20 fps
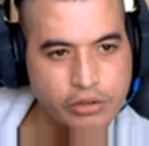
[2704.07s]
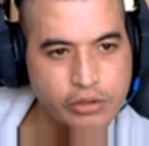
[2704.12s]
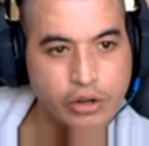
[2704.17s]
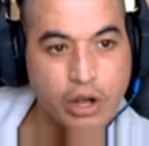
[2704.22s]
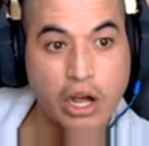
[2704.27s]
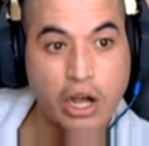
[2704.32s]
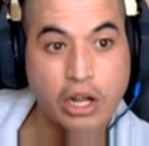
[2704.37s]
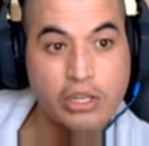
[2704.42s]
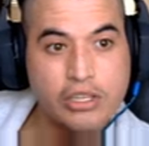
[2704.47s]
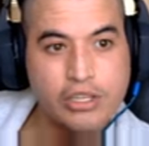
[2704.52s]
to
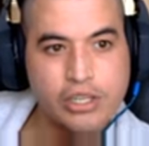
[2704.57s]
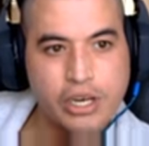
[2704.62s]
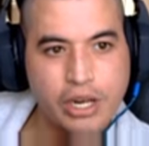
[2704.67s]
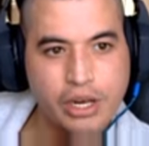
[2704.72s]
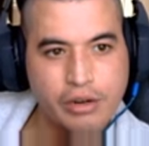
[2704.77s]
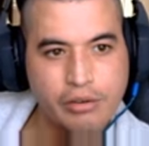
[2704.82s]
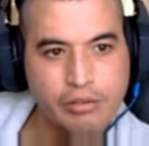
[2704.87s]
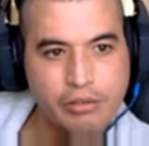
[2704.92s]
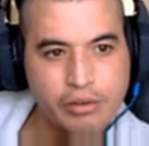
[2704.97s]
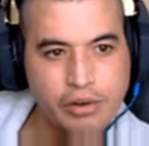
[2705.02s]

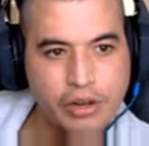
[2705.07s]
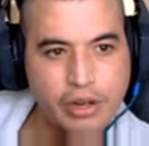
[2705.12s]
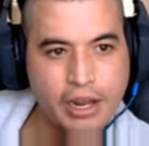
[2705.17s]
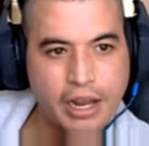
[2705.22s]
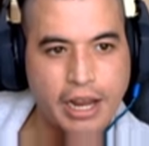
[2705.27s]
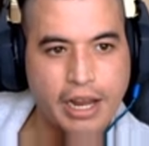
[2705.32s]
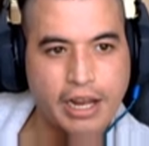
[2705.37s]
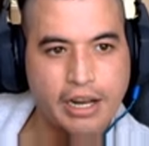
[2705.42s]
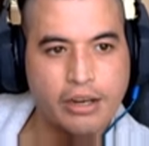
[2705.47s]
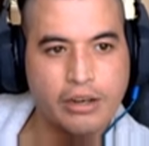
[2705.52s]
unsaved
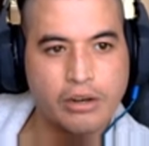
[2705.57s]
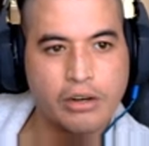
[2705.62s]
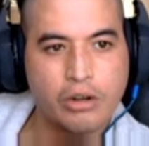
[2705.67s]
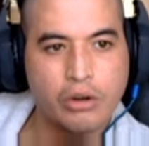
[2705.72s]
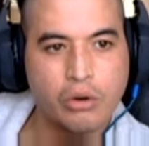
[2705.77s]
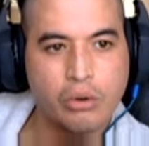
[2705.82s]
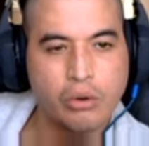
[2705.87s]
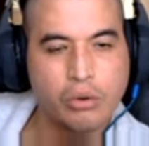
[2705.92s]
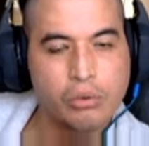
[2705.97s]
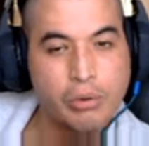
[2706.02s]
and
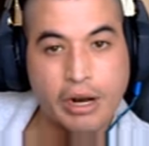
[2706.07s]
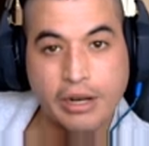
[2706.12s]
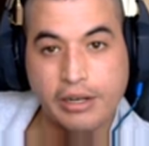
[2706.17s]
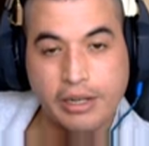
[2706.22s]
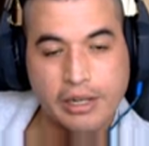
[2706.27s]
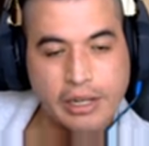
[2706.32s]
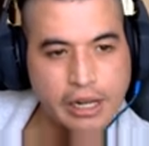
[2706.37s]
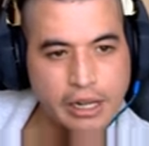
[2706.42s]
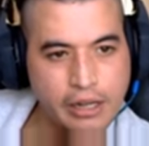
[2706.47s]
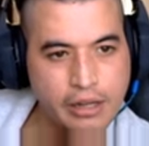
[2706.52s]
go right
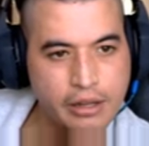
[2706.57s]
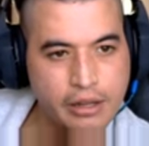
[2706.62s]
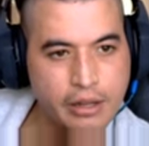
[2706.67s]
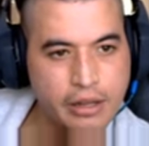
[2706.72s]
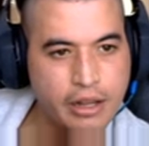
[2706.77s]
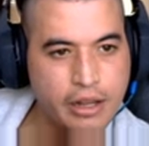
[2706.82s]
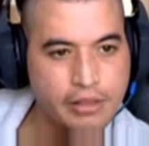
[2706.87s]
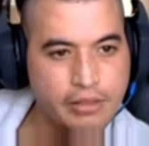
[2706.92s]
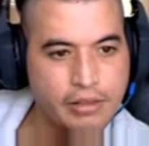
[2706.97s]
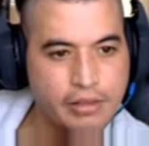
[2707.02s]
click
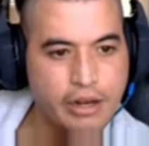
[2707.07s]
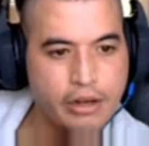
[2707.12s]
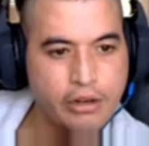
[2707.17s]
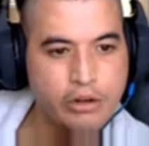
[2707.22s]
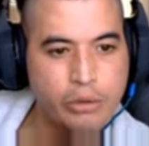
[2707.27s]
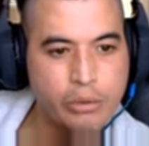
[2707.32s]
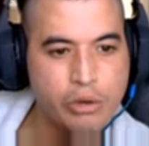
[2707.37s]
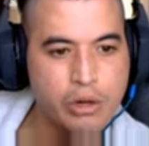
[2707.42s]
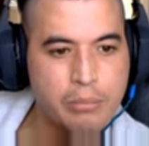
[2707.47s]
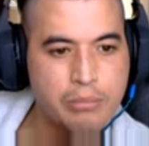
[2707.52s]
and then
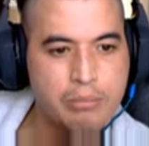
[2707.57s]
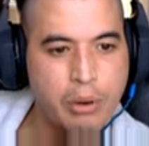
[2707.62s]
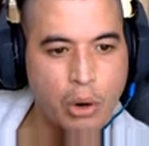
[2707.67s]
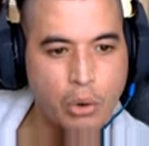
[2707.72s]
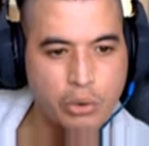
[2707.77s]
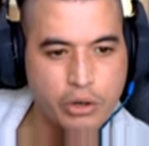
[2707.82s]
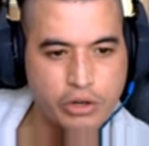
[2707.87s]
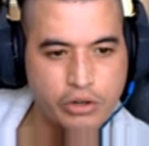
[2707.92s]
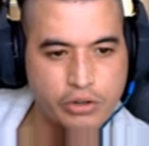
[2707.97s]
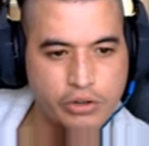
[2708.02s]
new
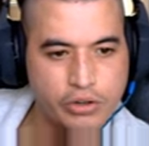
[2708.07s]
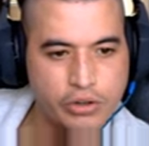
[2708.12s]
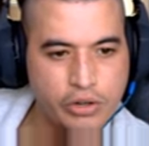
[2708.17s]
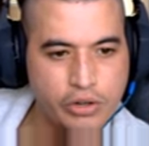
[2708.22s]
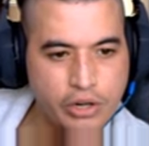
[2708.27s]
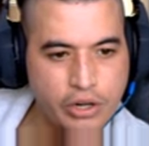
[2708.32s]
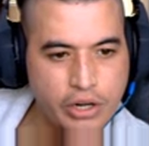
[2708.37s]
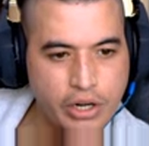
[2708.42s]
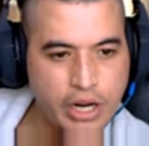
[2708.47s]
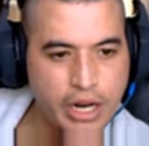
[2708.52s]
component
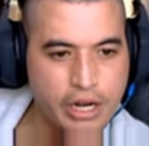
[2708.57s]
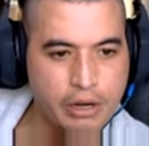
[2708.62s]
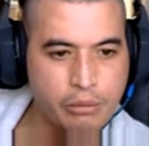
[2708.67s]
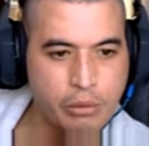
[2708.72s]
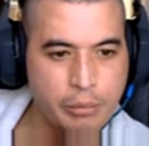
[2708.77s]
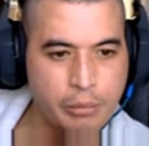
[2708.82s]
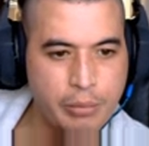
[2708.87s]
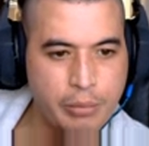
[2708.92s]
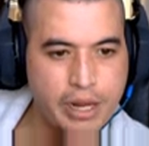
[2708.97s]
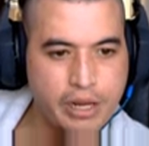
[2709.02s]
and it
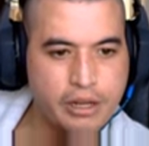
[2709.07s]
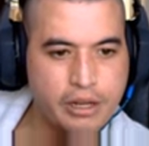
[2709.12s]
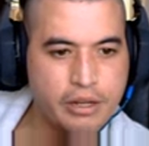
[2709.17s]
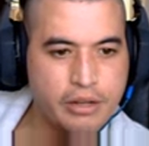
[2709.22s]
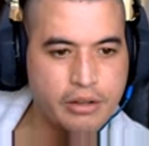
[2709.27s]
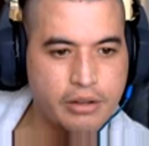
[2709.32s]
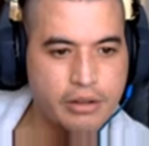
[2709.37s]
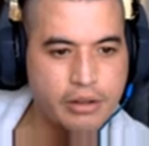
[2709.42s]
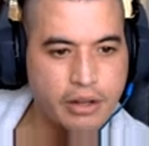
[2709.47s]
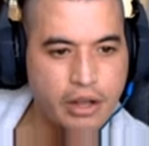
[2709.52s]
will make
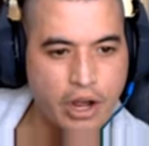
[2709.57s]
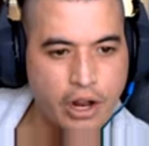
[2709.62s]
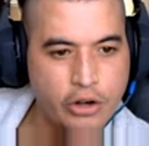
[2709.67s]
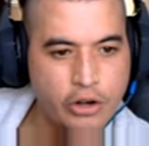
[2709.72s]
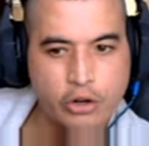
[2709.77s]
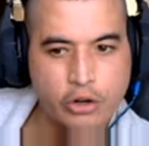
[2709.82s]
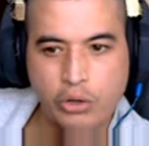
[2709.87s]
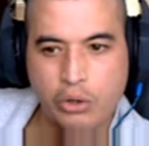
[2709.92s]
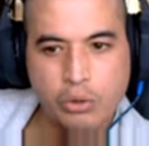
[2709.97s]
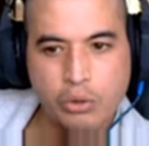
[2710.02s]
a
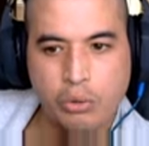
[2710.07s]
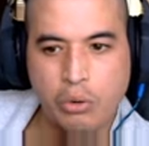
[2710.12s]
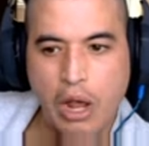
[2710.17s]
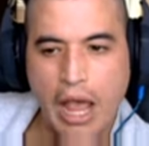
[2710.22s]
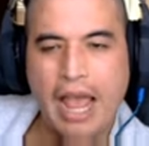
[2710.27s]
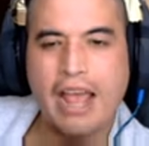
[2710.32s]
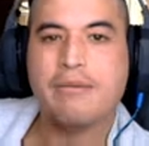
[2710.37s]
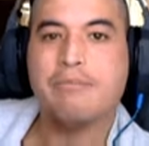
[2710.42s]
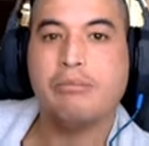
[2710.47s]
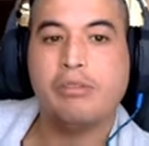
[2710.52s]
new
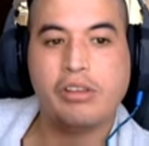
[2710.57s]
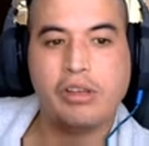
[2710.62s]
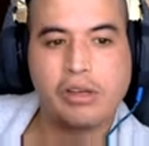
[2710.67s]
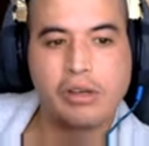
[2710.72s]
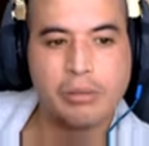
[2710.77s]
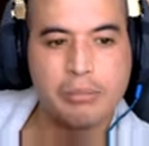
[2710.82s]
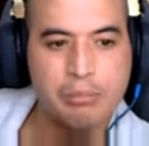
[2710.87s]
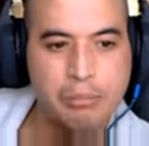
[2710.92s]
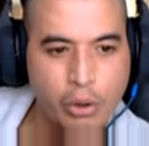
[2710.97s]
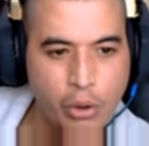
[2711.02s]
empty
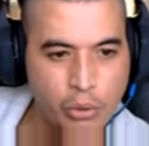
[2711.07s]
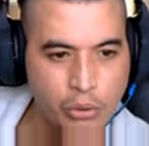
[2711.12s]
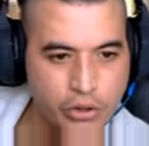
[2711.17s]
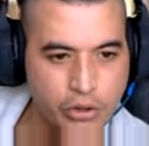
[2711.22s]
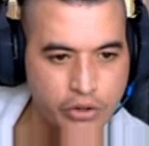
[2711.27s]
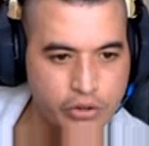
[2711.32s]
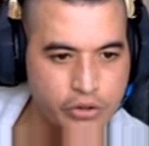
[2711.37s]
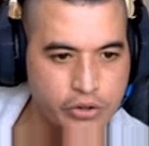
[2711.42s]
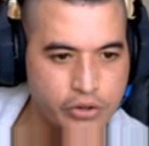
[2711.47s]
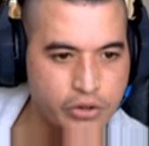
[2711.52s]

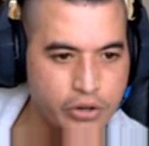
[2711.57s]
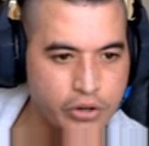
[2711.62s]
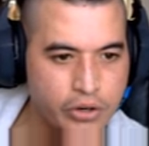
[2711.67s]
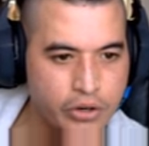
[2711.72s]
component.